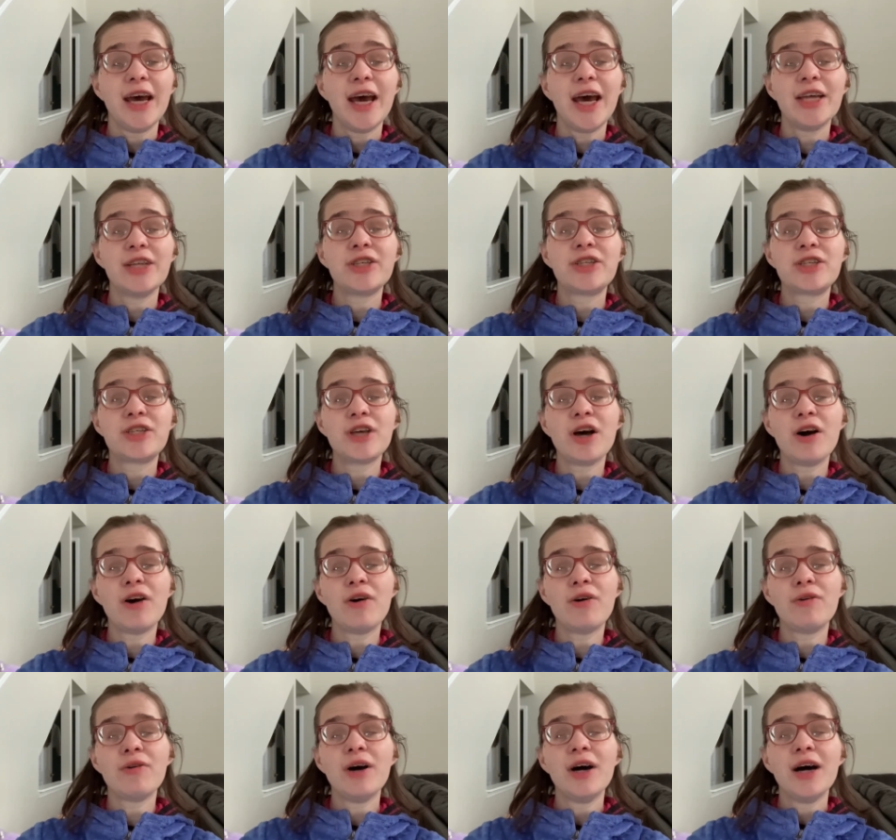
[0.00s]
And
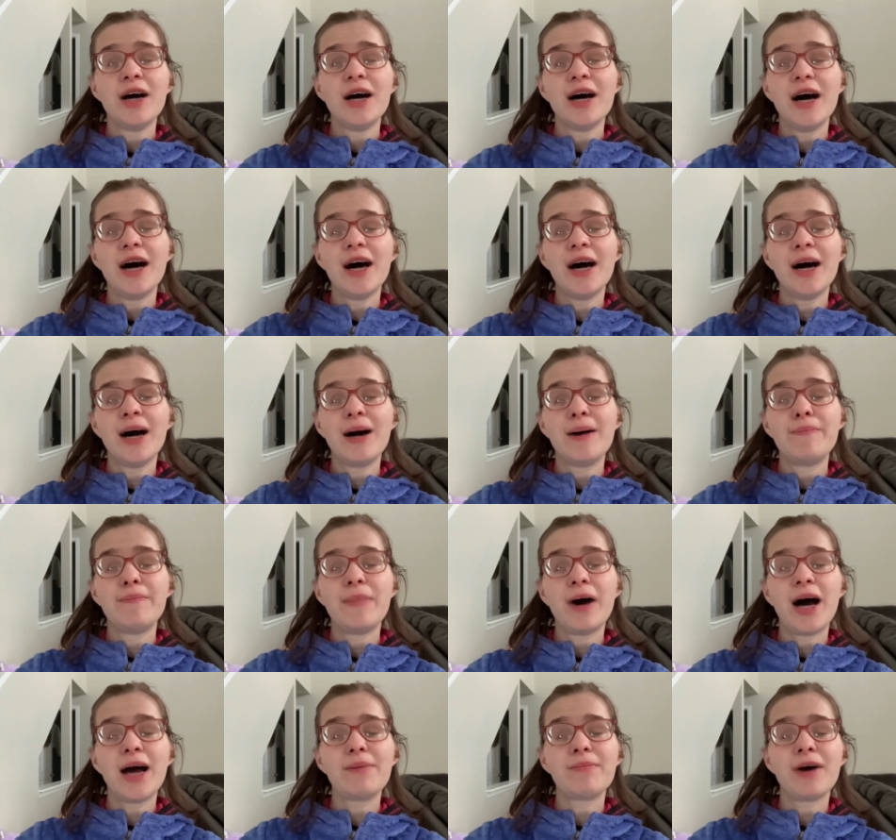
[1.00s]
so,
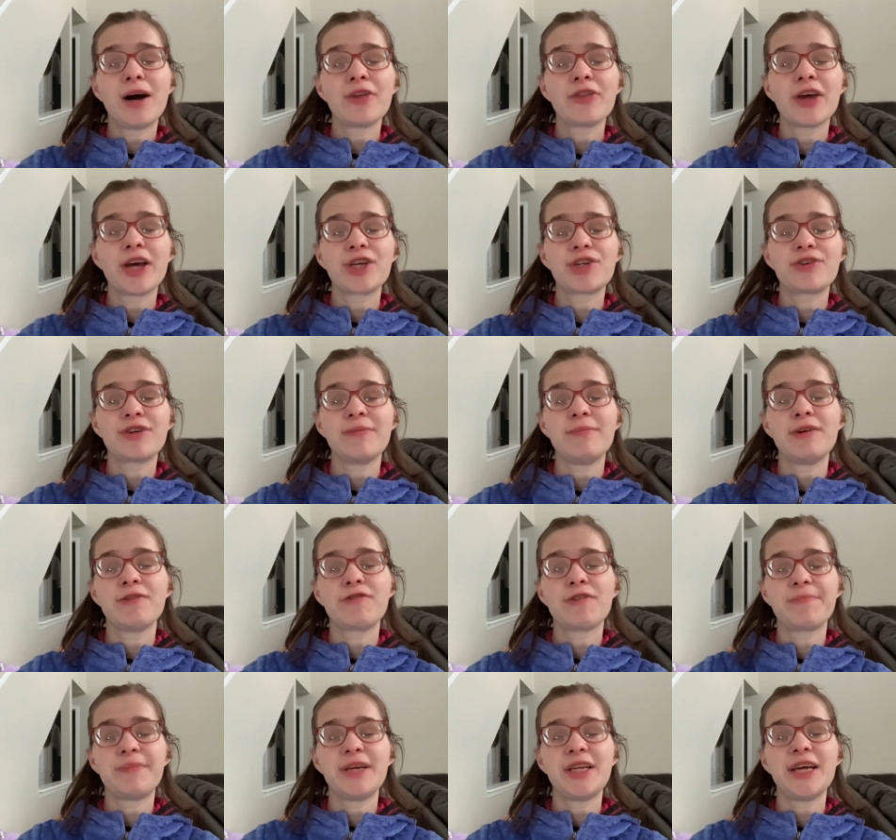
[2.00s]
I'm on like treatment
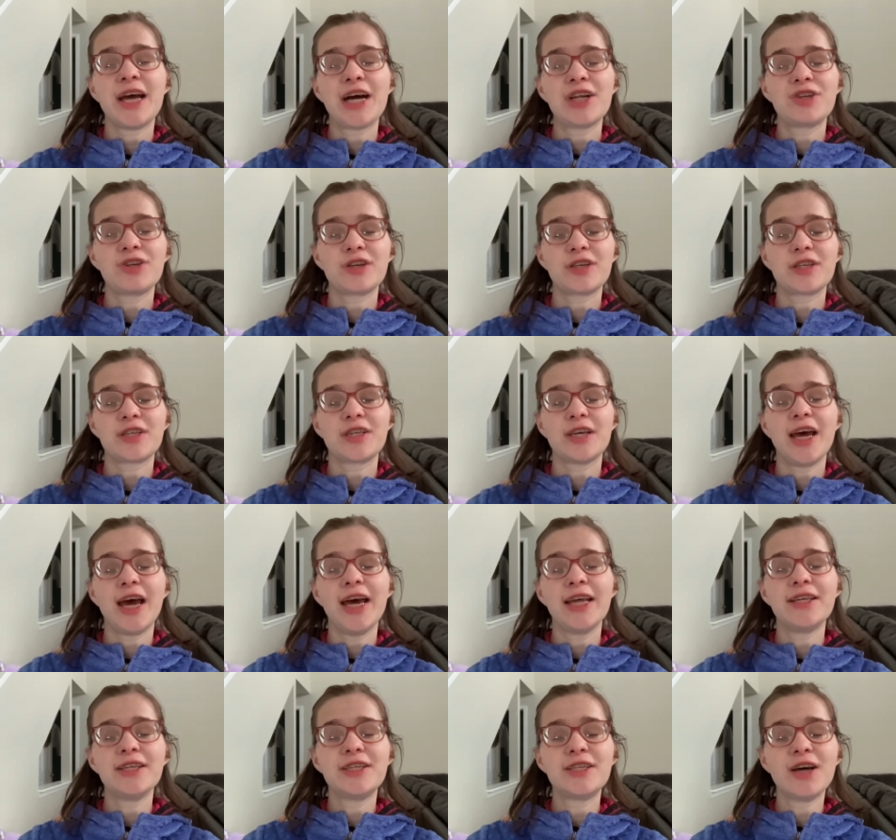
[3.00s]
for pediatrics.
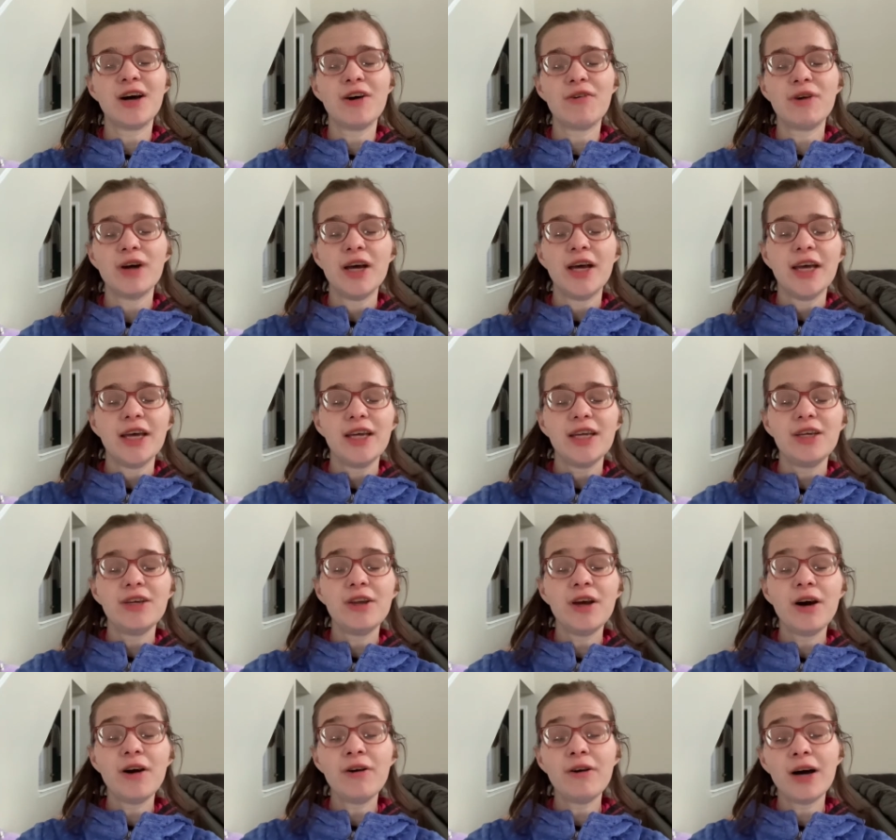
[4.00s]
And so, you
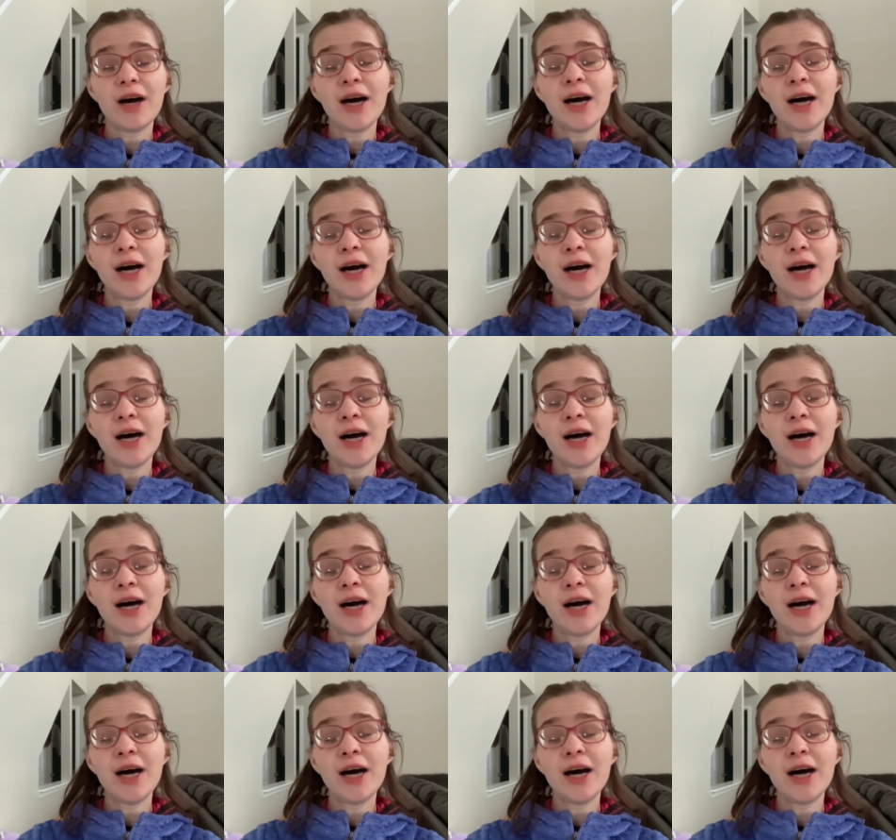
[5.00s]
know,